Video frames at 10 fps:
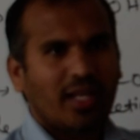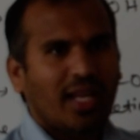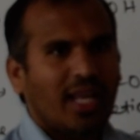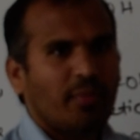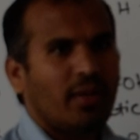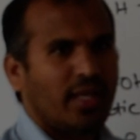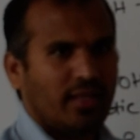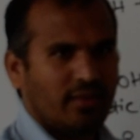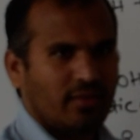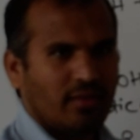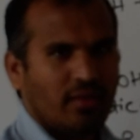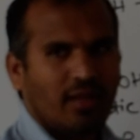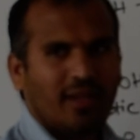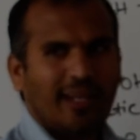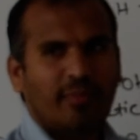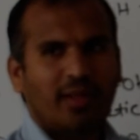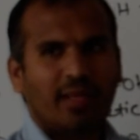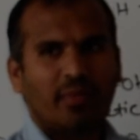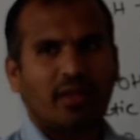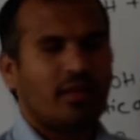labeling
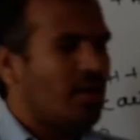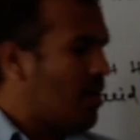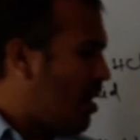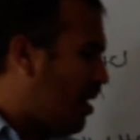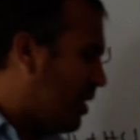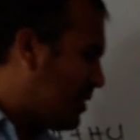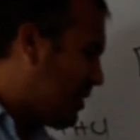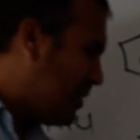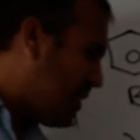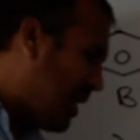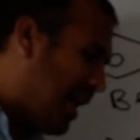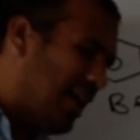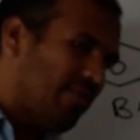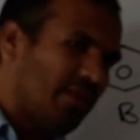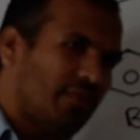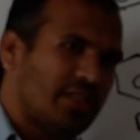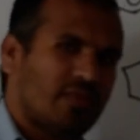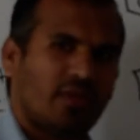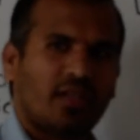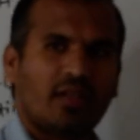means oxygen having
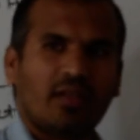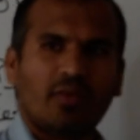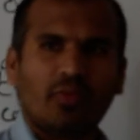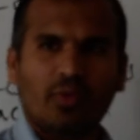which one?